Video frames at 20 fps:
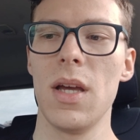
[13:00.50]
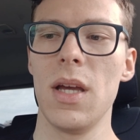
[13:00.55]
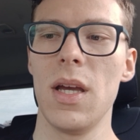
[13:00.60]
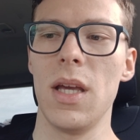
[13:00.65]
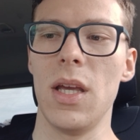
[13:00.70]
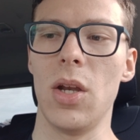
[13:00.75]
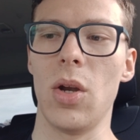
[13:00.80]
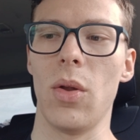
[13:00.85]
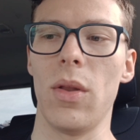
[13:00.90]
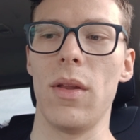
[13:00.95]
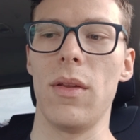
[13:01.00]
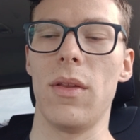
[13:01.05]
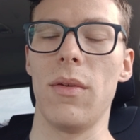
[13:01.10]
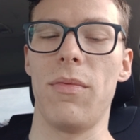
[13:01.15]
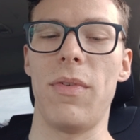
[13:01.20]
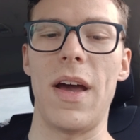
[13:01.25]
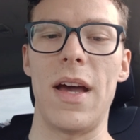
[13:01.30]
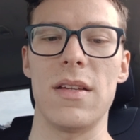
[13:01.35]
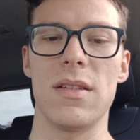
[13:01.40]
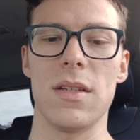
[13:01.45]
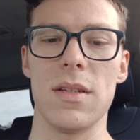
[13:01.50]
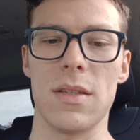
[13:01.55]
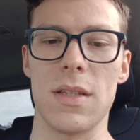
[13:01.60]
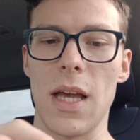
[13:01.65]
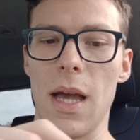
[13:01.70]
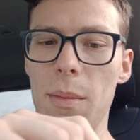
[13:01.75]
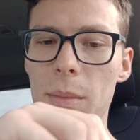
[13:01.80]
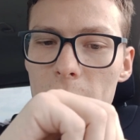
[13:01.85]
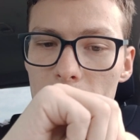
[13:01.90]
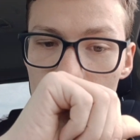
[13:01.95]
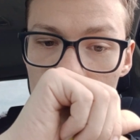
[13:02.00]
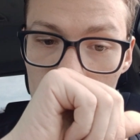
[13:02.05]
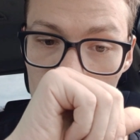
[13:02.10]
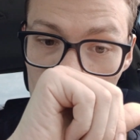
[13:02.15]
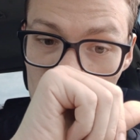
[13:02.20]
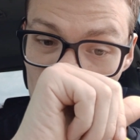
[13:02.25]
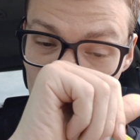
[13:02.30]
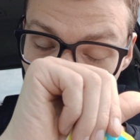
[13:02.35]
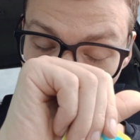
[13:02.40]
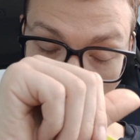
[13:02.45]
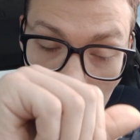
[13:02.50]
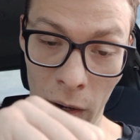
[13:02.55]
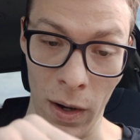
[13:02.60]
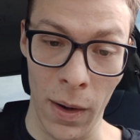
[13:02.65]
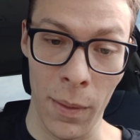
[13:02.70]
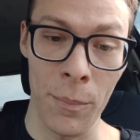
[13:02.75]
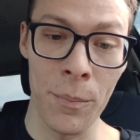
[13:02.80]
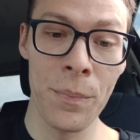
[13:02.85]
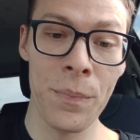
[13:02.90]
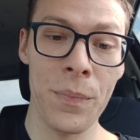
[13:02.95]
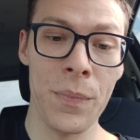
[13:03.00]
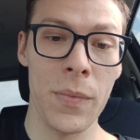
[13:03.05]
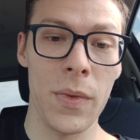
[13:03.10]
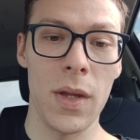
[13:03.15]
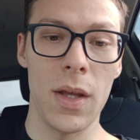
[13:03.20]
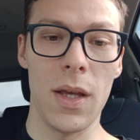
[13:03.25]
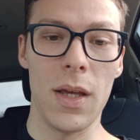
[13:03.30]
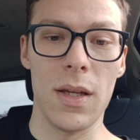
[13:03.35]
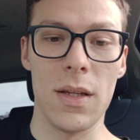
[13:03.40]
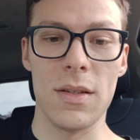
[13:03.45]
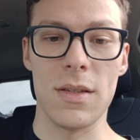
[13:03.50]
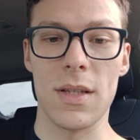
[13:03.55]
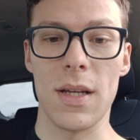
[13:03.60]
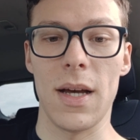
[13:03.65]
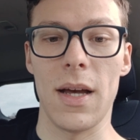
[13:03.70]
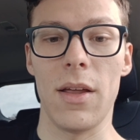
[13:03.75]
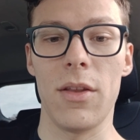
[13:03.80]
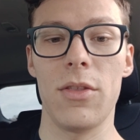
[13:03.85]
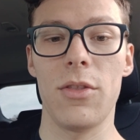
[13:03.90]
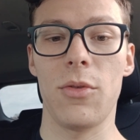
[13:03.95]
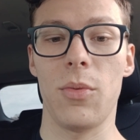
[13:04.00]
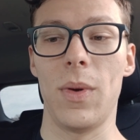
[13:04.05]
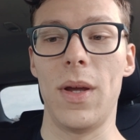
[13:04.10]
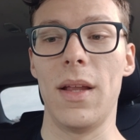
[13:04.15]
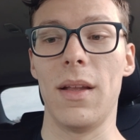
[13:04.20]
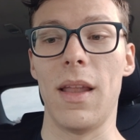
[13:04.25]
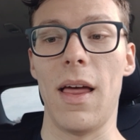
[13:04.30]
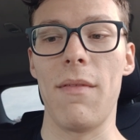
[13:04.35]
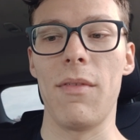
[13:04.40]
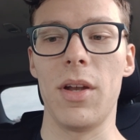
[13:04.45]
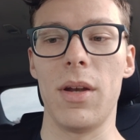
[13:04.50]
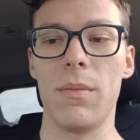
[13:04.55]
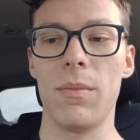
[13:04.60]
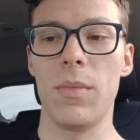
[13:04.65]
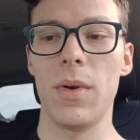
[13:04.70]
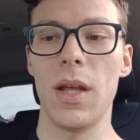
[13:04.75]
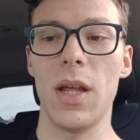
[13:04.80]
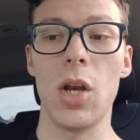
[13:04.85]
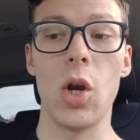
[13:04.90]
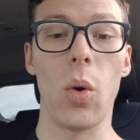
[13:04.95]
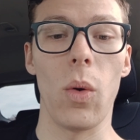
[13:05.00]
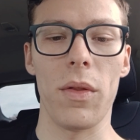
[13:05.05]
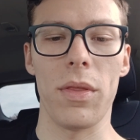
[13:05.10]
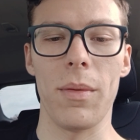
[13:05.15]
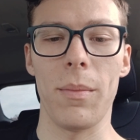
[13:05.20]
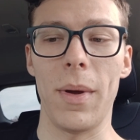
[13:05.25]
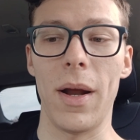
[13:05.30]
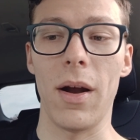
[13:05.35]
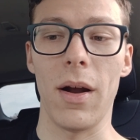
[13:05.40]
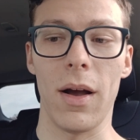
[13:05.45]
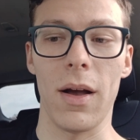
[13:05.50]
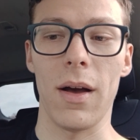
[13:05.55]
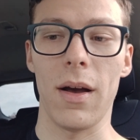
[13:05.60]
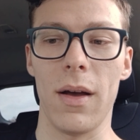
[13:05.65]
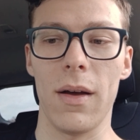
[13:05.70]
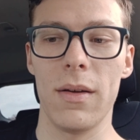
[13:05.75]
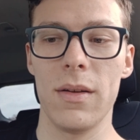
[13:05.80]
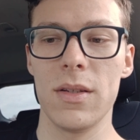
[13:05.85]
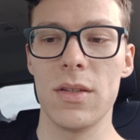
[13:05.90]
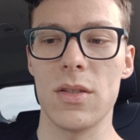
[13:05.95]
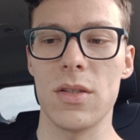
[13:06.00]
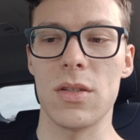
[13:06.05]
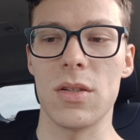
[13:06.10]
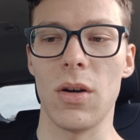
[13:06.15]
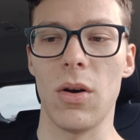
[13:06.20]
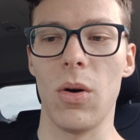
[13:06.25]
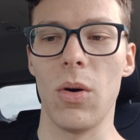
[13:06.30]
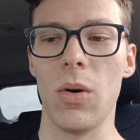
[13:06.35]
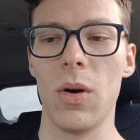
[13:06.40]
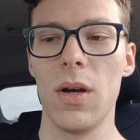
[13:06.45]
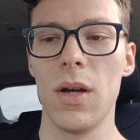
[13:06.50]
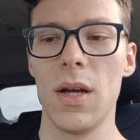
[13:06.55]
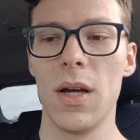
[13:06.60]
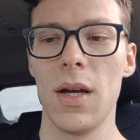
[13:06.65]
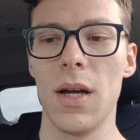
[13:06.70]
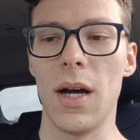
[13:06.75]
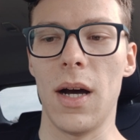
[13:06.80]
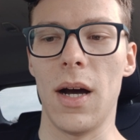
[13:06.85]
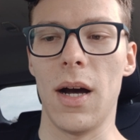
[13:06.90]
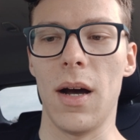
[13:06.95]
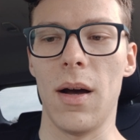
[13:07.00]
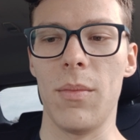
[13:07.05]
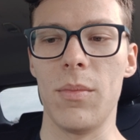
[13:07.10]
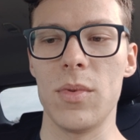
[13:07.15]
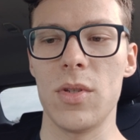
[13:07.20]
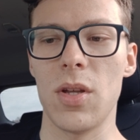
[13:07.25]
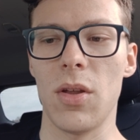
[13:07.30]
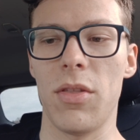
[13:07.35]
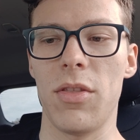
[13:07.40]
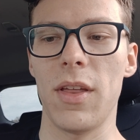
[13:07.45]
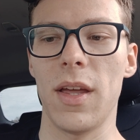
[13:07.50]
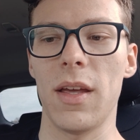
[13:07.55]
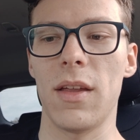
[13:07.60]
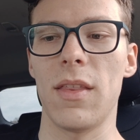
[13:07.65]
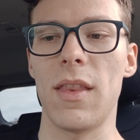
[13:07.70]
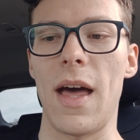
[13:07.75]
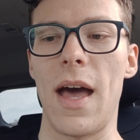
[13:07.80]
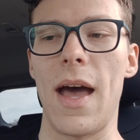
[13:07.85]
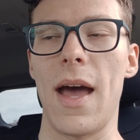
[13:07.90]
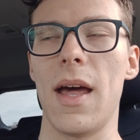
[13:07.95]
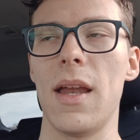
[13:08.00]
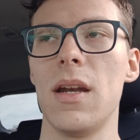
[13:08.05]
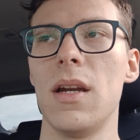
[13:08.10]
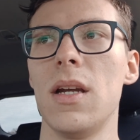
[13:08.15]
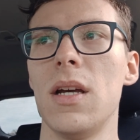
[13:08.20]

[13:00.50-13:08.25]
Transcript: the fastest time in the year so far is 3:11 in North America. So to think that,